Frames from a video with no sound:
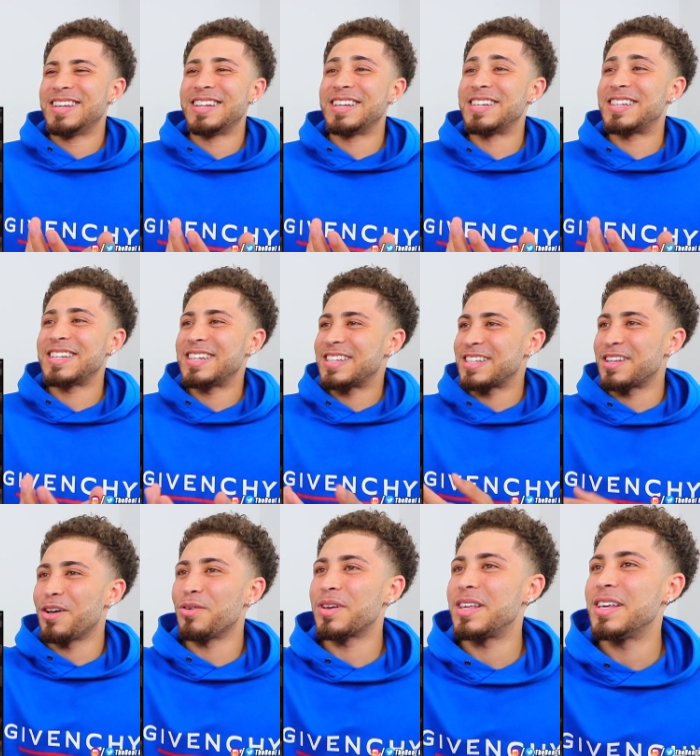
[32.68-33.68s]
This shit is
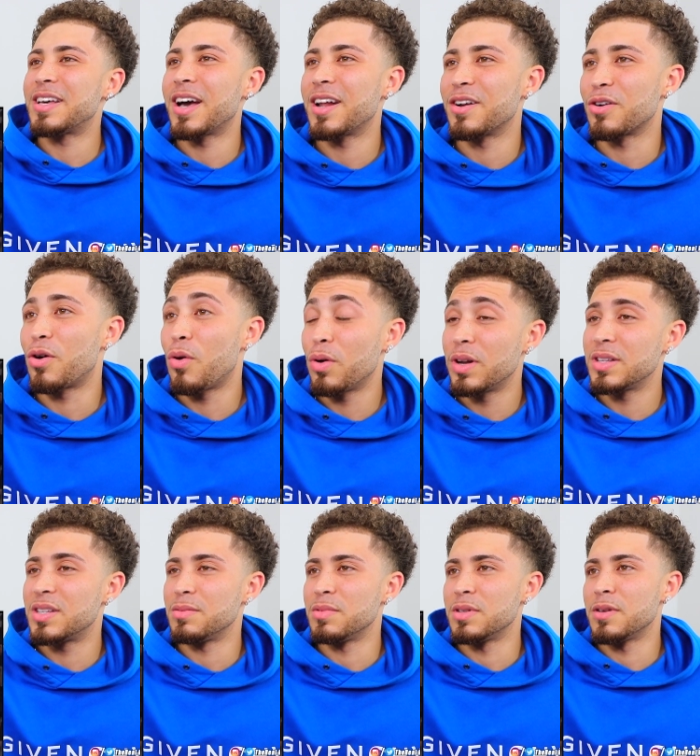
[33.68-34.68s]
low key kind of corny
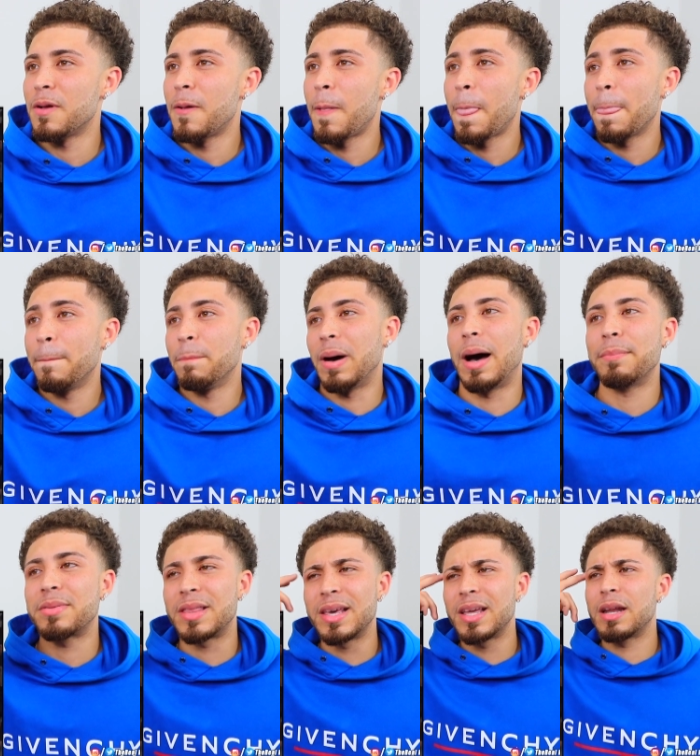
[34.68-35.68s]
to me. But
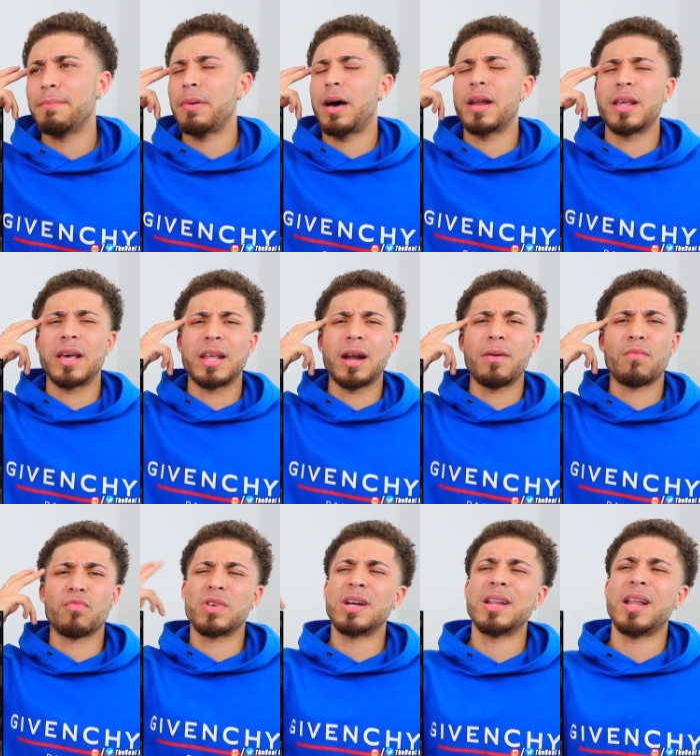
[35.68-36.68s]
I'm thinking about it and
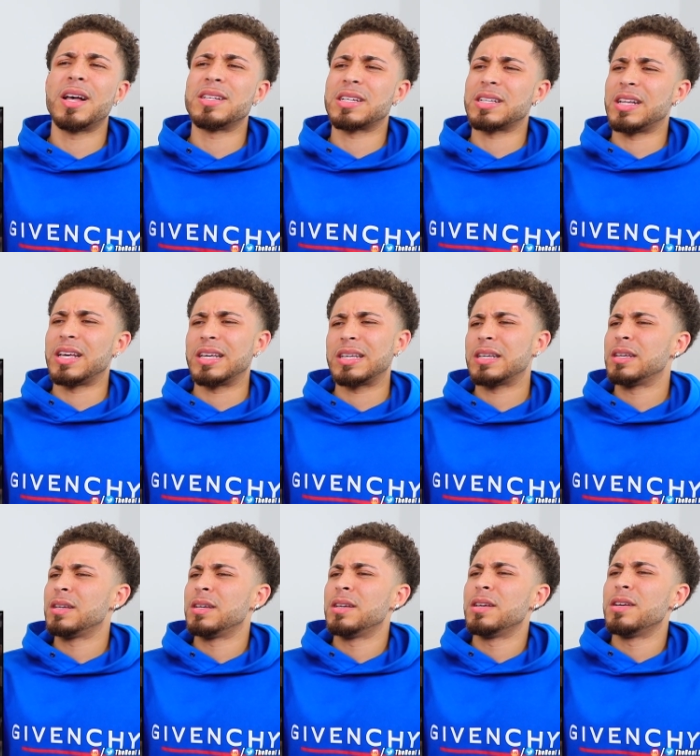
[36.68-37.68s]
I'm realizing like
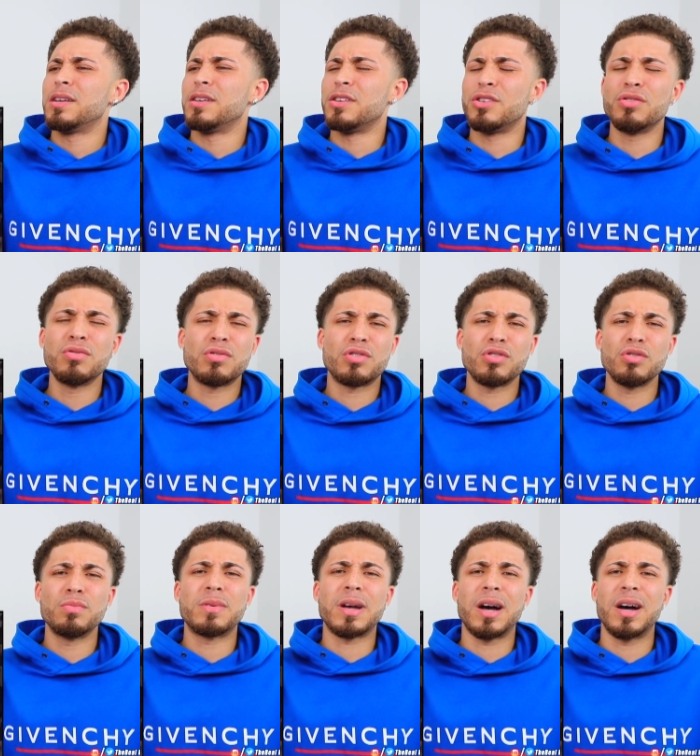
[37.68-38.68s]

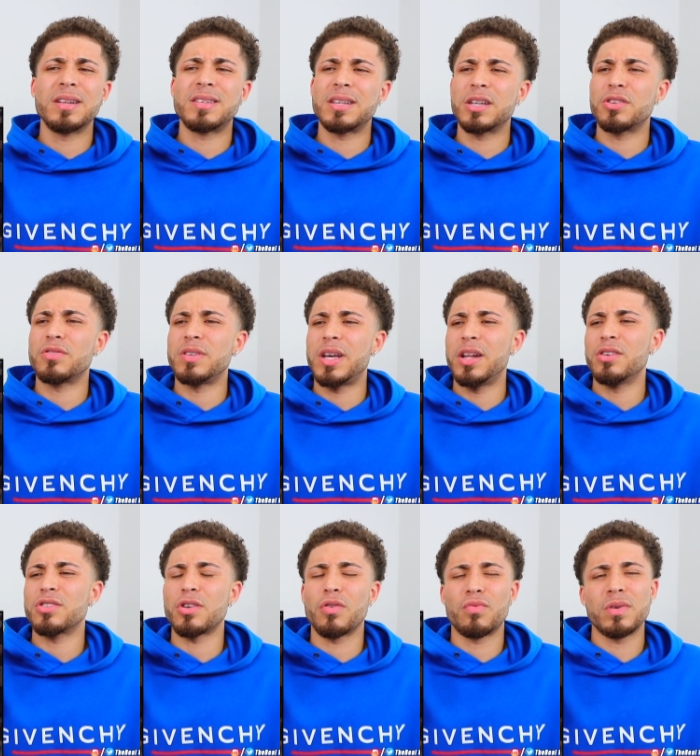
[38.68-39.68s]
YouTube content
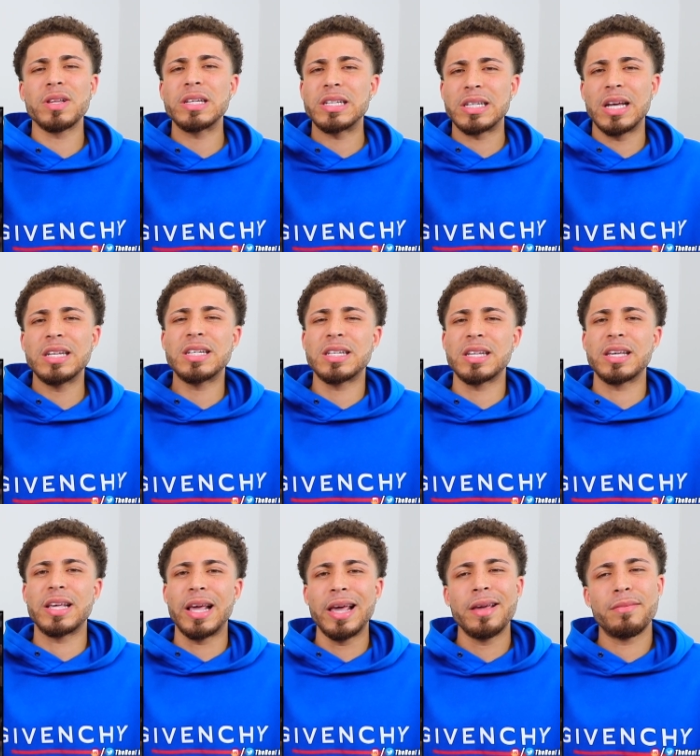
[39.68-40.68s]
creators are really changing the
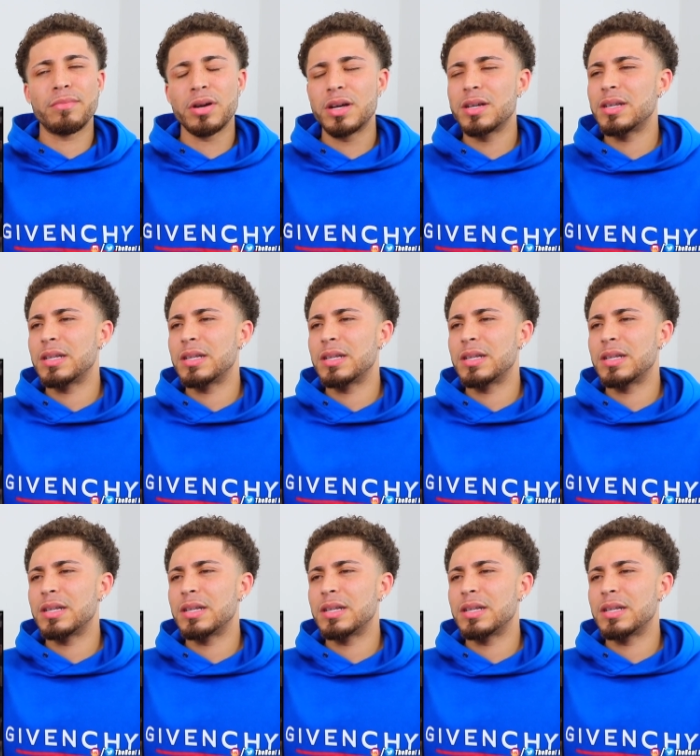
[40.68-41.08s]
game, bro.